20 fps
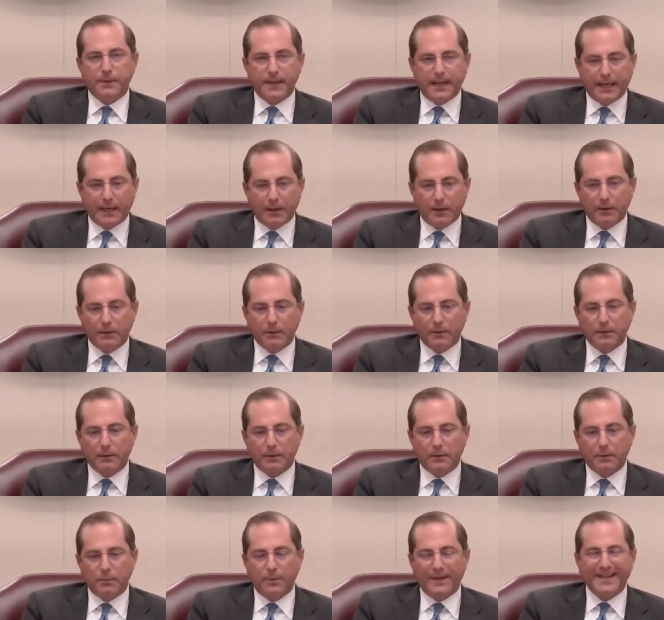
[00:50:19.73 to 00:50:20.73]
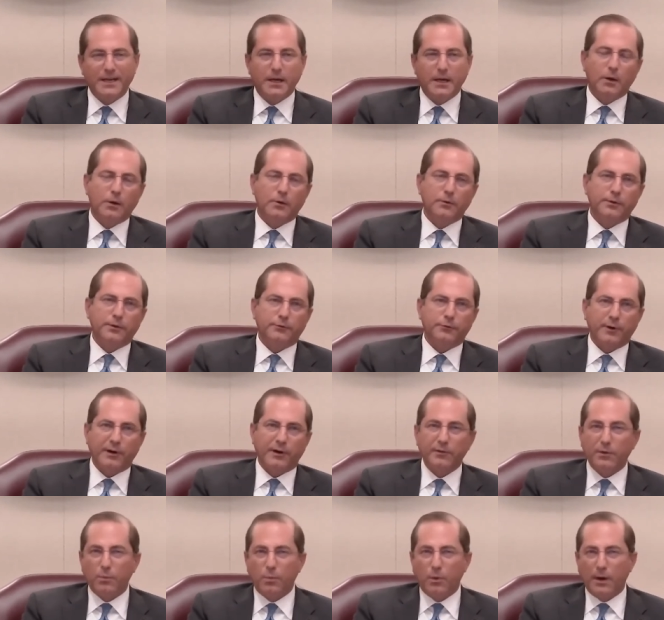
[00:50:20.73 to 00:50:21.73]
there. We know that for
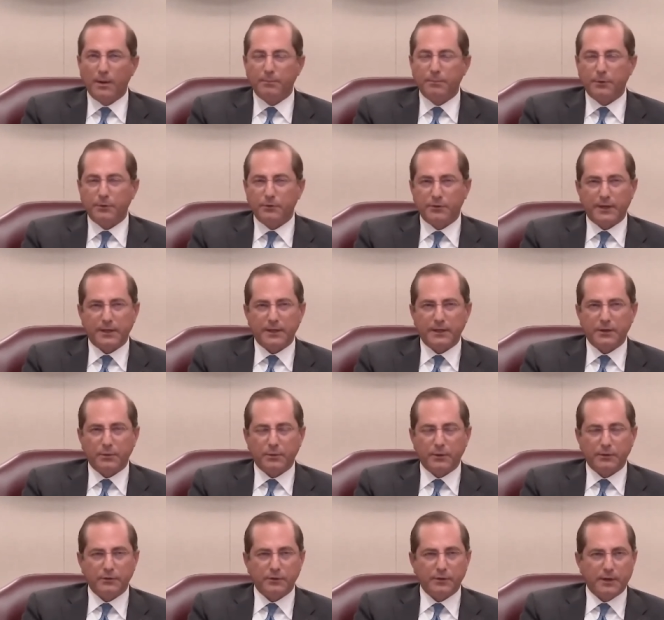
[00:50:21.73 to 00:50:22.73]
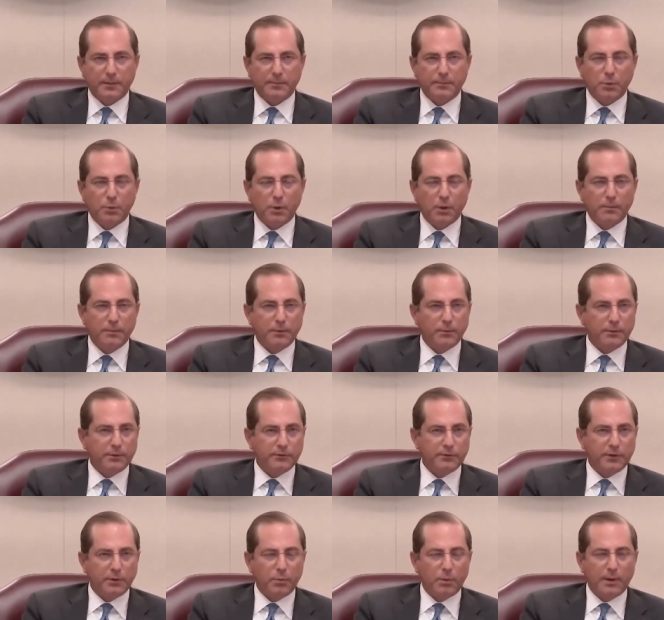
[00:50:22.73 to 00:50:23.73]
every 1% increase in unemployment,
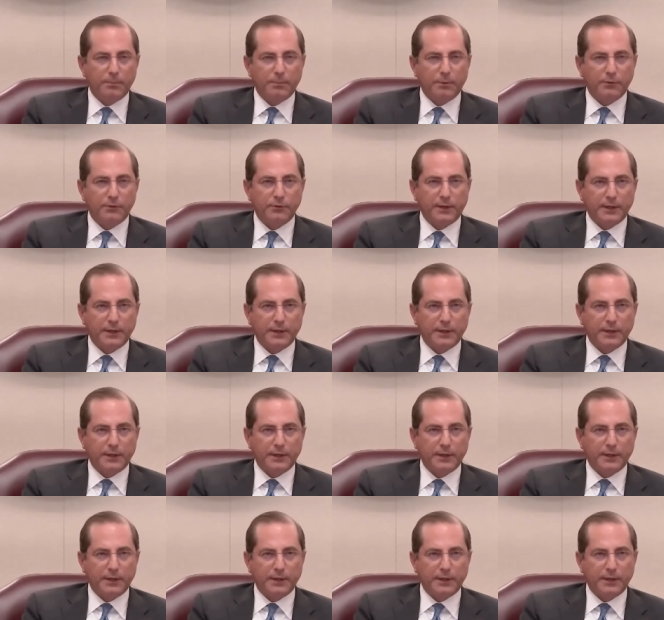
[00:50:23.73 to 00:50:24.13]
we see a 1%